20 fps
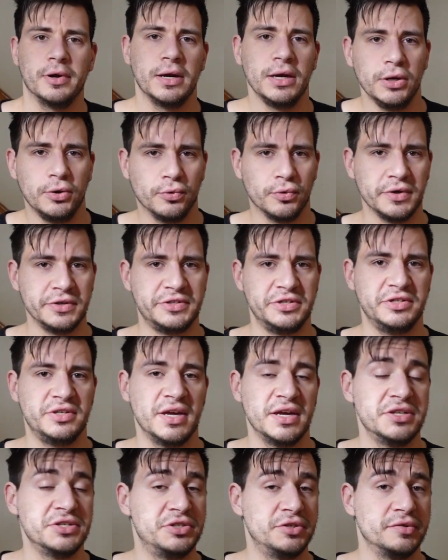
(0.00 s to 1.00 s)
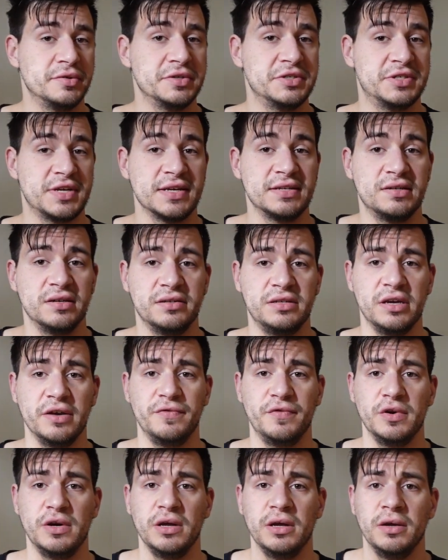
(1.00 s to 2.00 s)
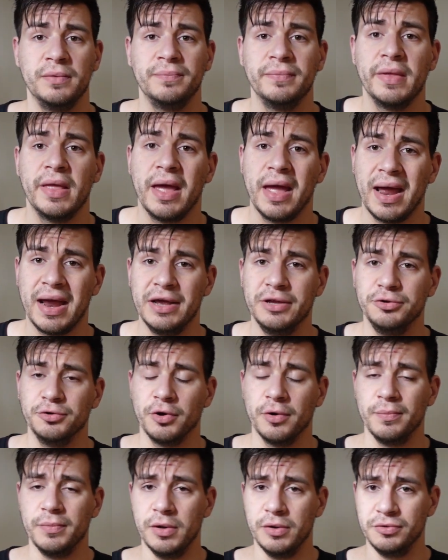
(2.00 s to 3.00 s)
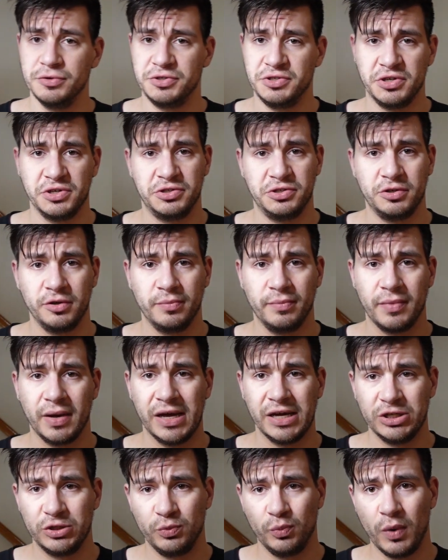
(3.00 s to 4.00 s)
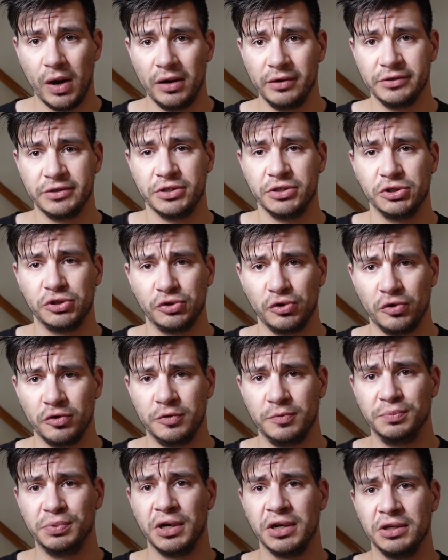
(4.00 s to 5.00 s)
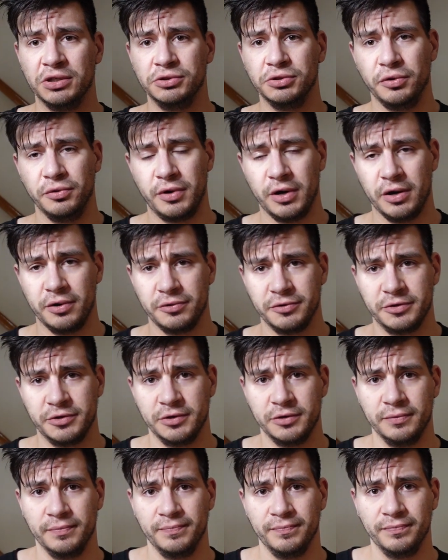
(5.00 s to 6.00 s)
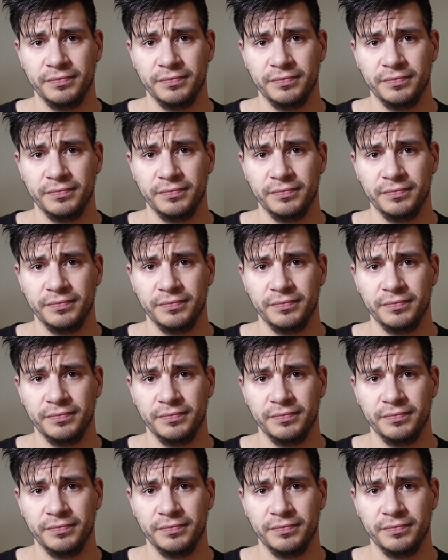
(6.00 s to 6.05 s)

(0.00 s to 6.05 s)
increases insulin sensitivity and your immune system, as well as controls blood glucose.